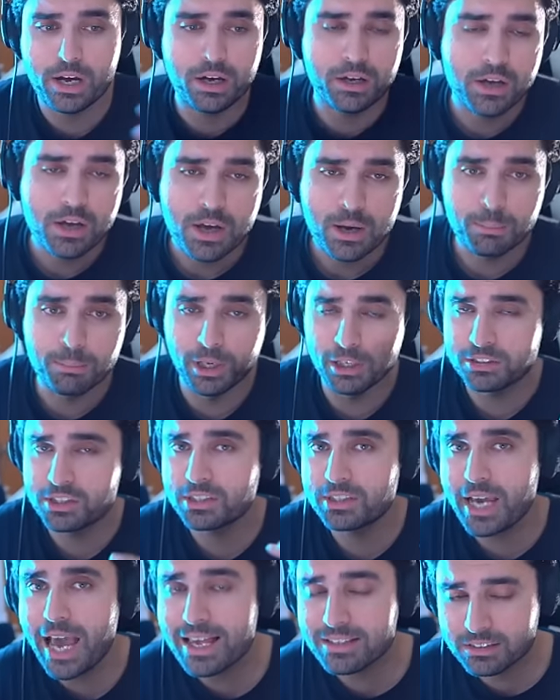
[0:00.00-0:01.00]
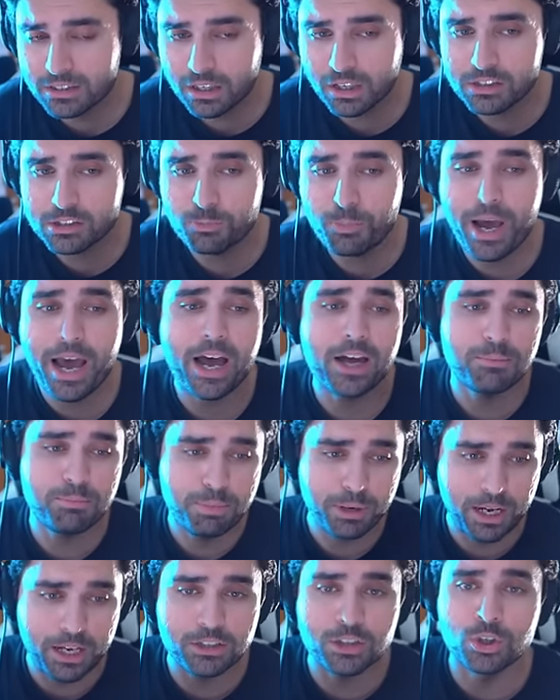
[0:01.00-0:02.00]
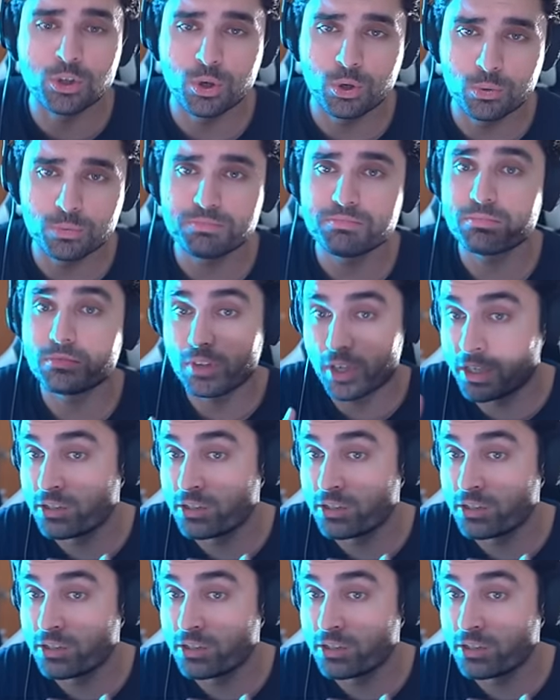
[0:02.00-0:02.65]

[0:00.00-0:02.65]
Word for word: uh, multitasking is bad, but, you know,